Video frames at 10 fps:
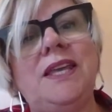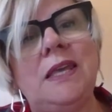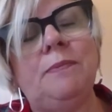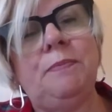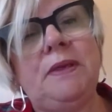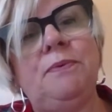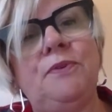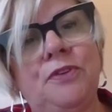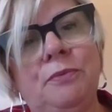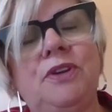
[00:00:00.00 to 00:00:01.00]
keep
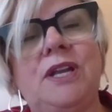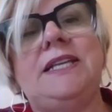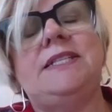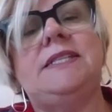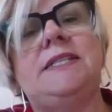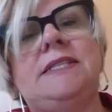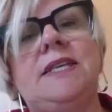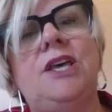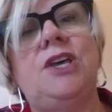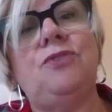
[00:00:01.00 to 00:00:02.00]
people from
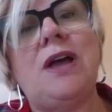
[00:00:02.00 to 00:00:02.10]
crisis